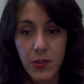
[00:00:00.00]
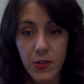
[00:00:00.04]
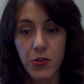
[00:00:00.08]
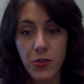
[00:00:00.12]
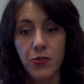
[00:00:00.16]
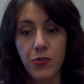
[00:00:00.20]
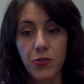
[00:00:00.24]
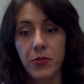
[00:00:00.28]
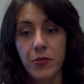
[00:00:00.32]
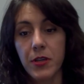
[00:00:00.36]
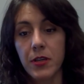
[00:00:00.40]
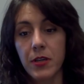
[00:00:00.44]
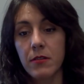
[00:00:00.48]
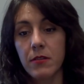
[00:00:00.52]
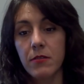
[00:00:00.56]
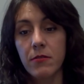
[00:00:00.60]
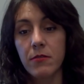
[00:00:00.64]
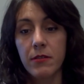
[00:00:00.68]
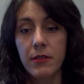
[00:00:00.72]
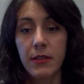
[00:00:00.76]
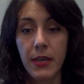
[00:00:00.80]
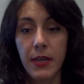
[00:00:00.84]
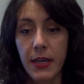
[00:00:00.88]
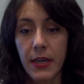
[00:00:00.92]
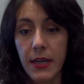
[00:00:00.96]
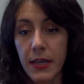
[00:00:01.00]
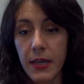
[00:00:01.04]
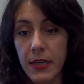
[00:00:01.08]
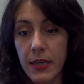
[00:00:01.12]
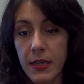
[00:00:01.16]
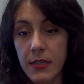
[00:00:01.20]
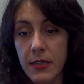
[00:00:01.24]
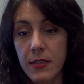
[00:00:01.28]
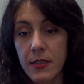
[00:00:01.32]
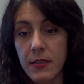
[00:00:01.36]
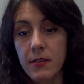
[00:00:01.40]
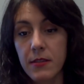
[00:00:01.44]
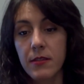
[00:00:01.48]
during the
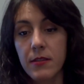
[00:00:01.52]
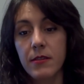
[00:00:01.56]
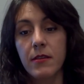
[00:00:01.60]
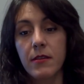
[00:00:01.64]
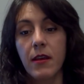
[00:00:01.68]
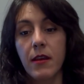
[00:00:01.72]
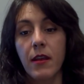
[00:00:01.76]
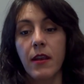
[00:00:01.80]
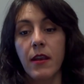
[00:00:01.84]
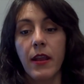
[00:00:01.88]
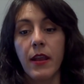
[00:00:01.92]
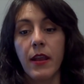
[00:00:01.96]
tests and